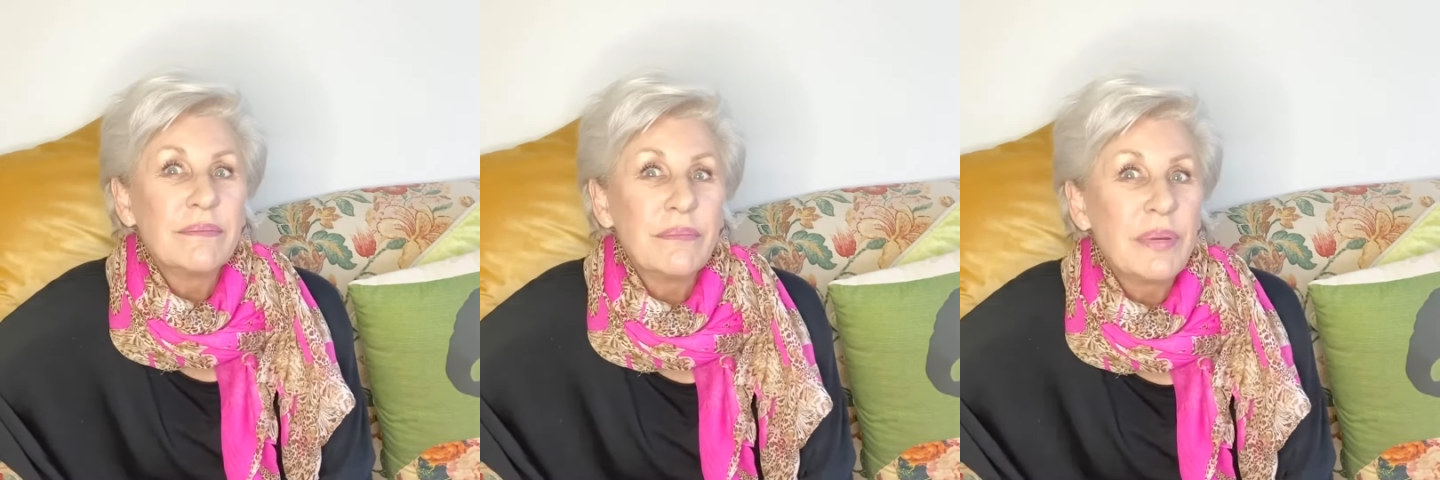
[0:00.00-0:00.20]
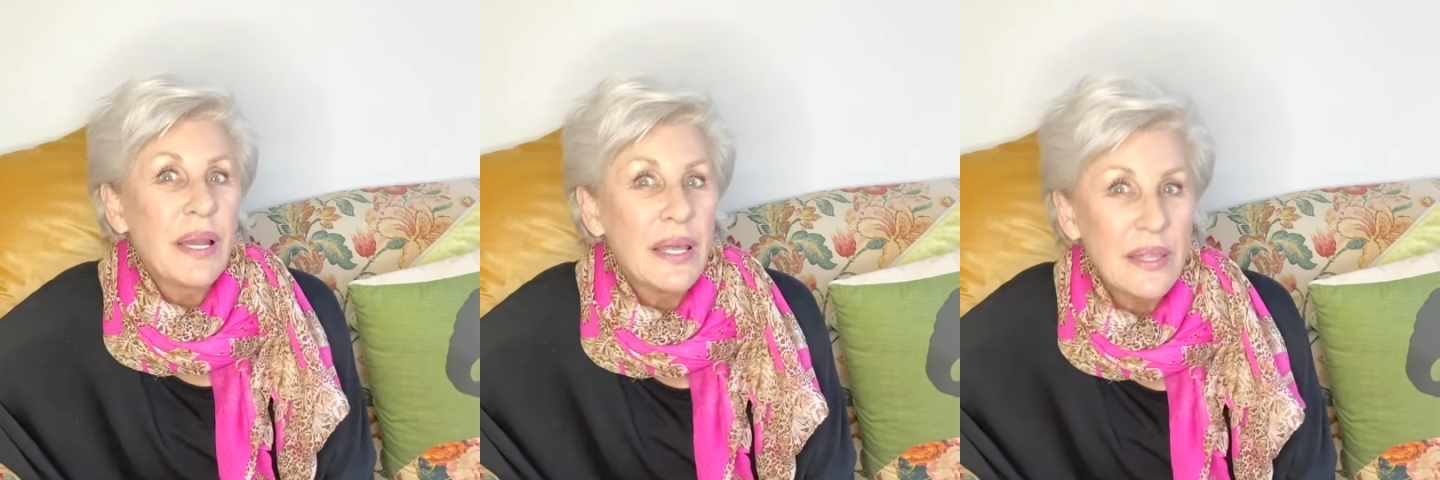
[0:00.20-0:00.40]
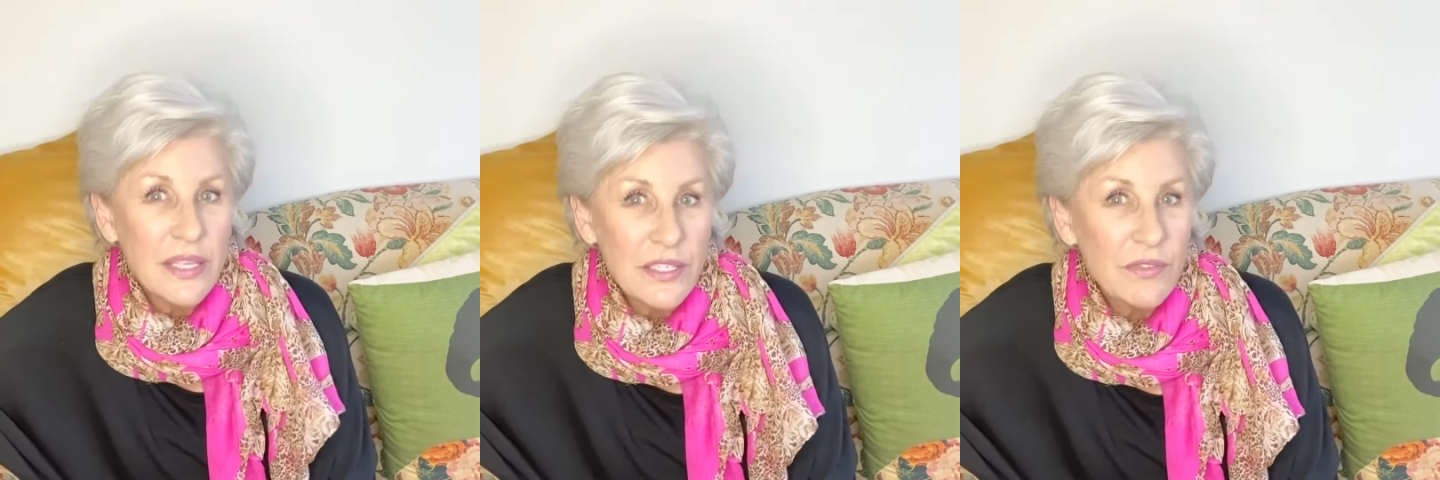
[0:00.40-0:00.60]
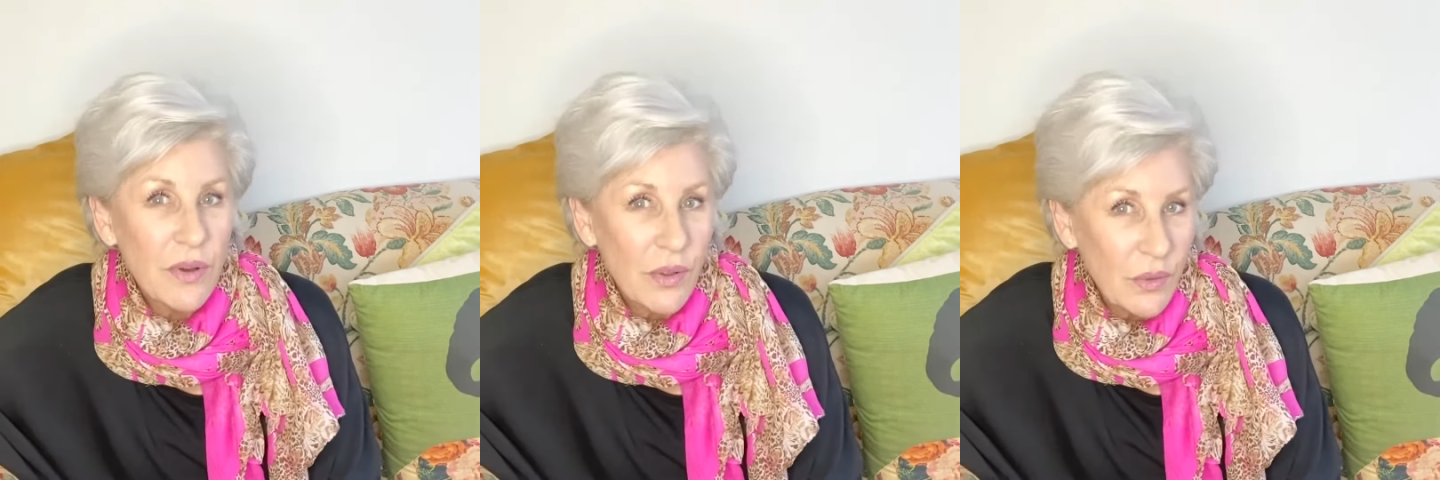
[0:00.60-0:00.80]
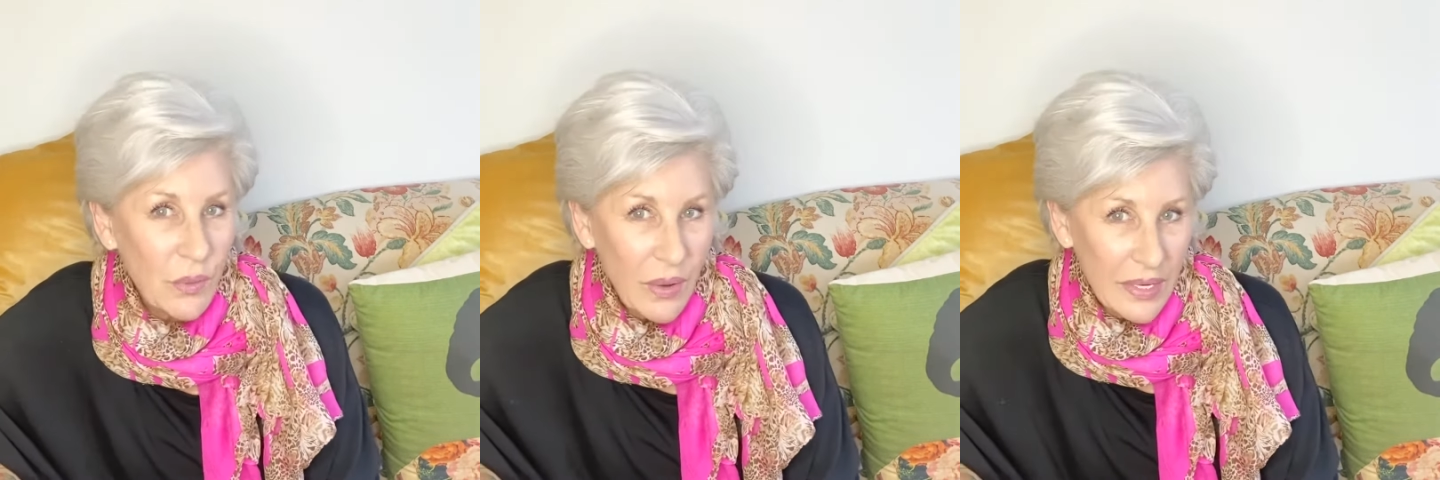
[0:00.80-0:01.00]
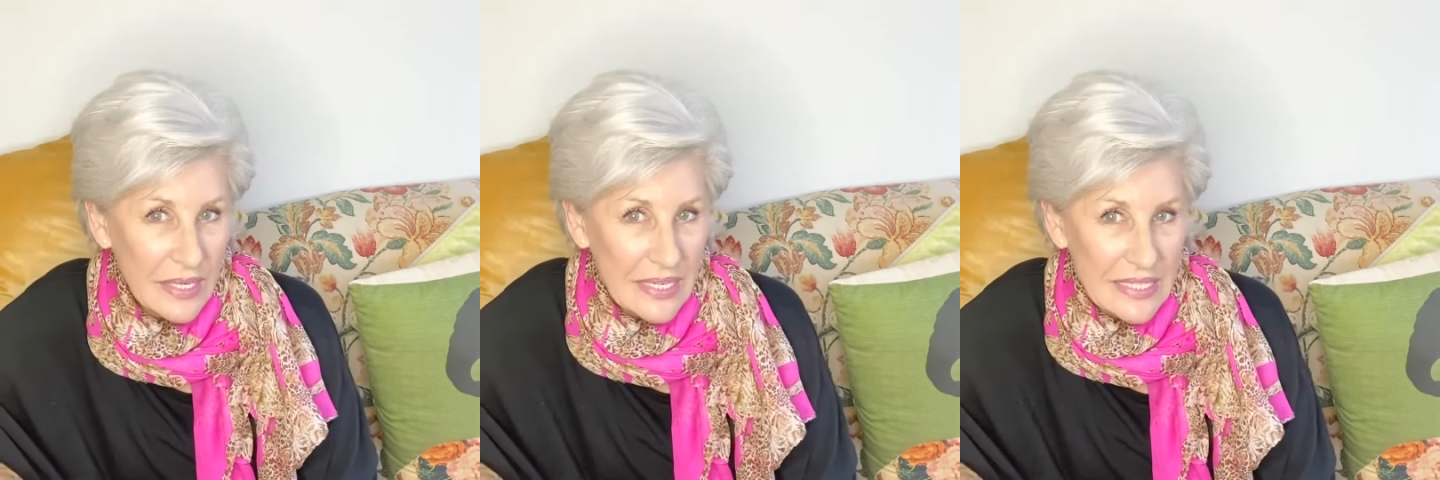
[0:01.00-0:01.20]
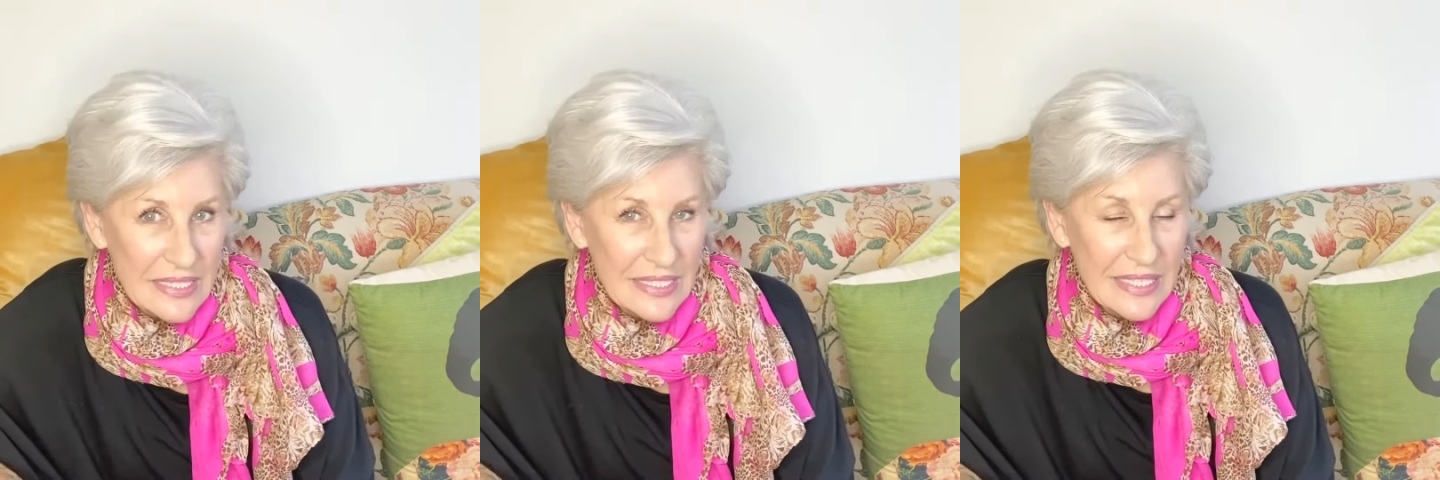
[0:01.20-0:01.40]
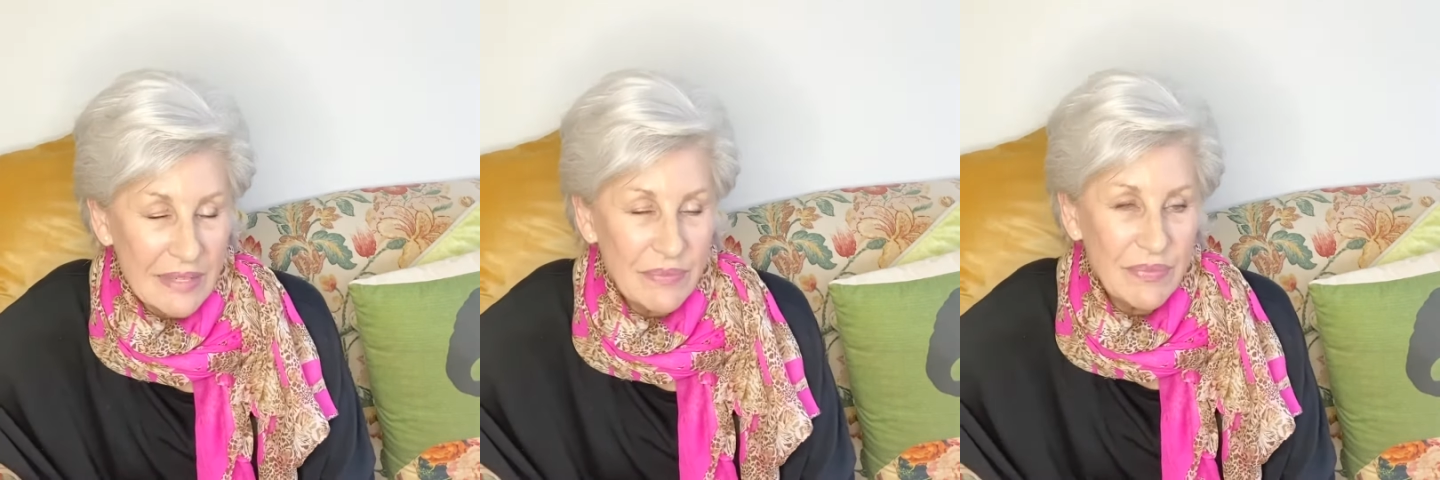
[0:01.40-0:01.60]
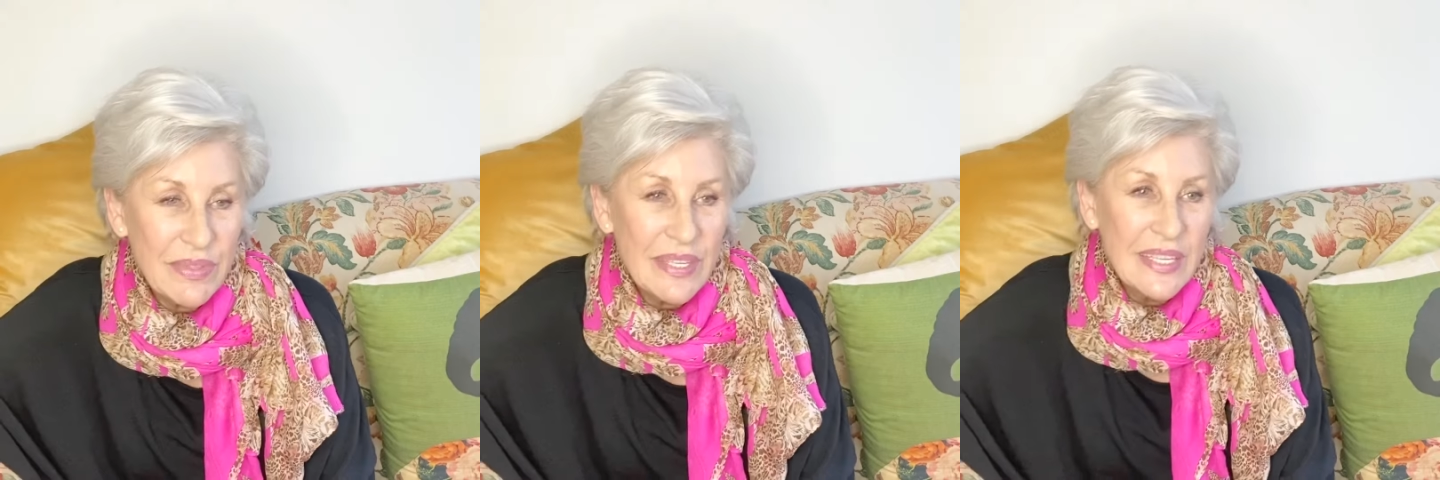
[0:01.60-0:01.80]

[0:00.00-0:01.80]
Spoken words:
play this role quite easily.